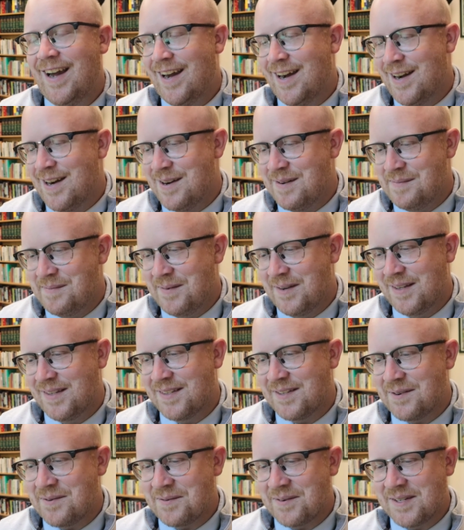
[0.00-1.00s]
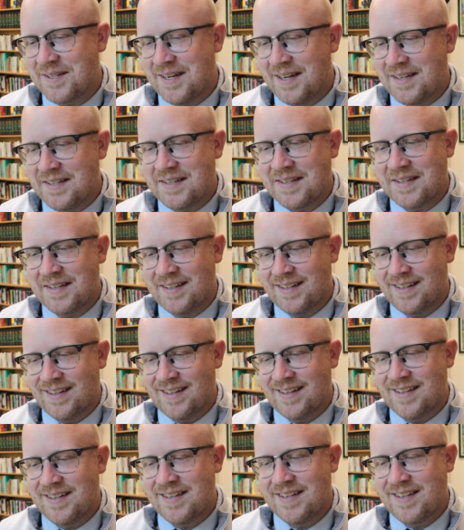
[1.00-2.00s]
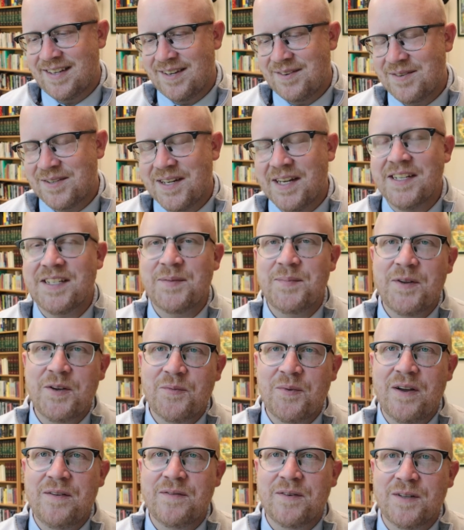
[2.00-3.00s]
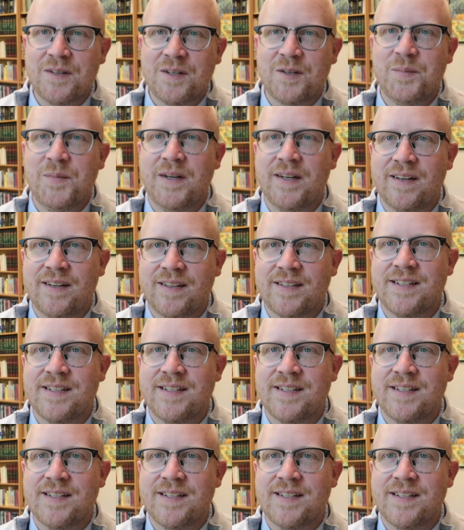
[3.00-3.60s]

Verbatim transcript: Um, so it was nice to it was nice to be away for a little bit.